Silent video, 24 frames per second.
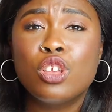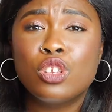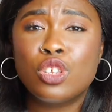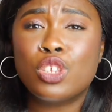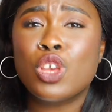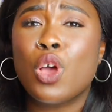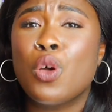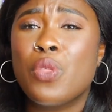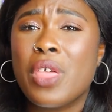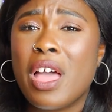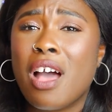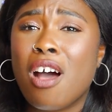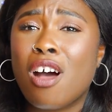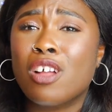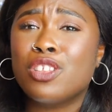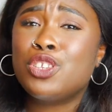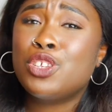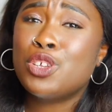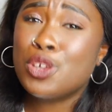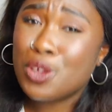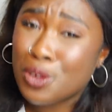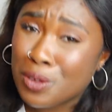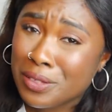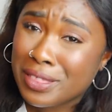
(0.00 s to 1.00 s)
So there are
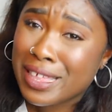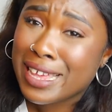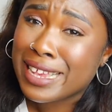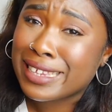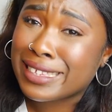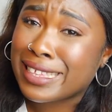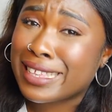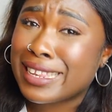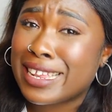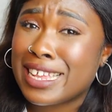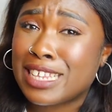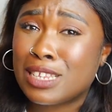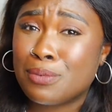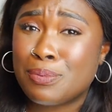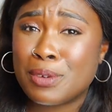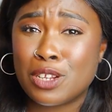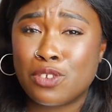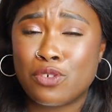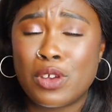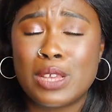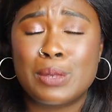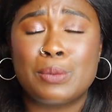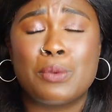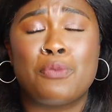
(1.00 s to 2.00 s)
two things that need to be
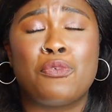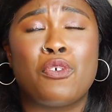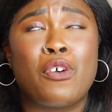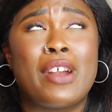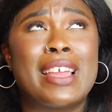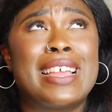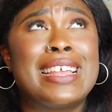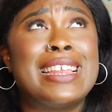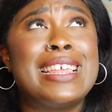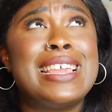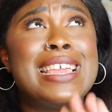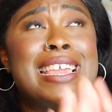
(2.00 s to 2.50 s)
addressed before I can